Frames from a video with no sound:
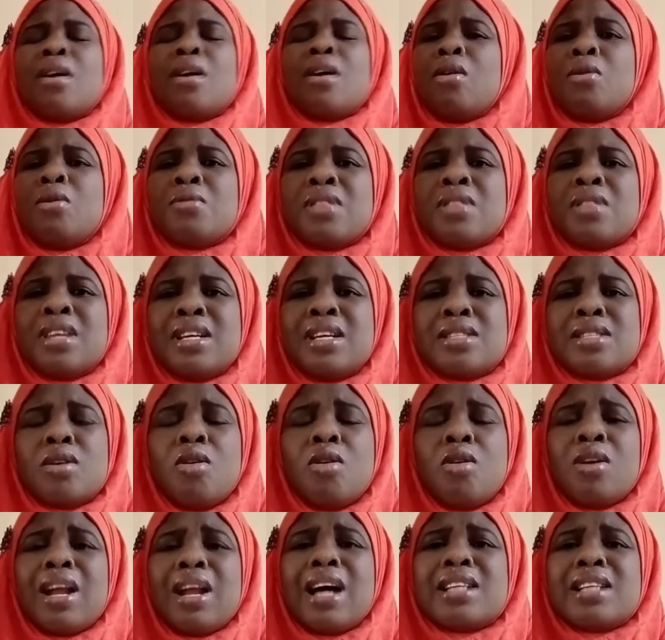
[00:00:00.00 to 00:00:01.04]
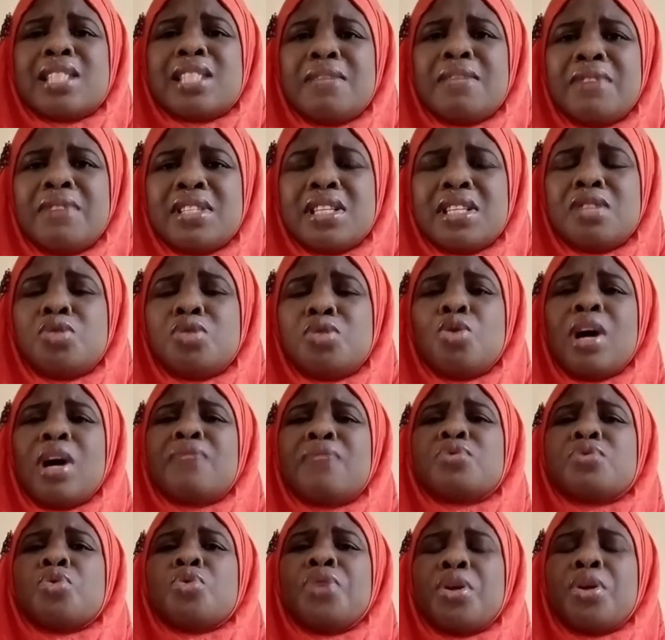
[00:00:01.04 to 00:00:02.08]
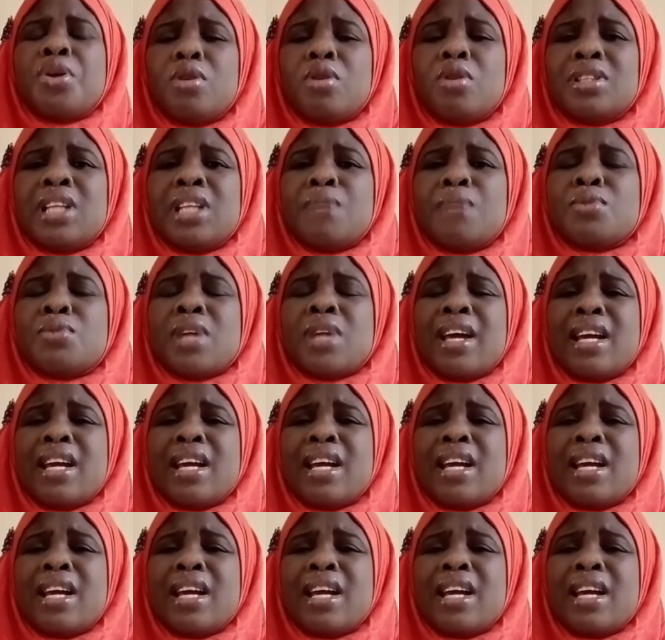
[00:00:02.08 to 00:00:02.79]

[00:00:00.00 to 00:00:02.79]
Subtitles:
all activities, you have to record them.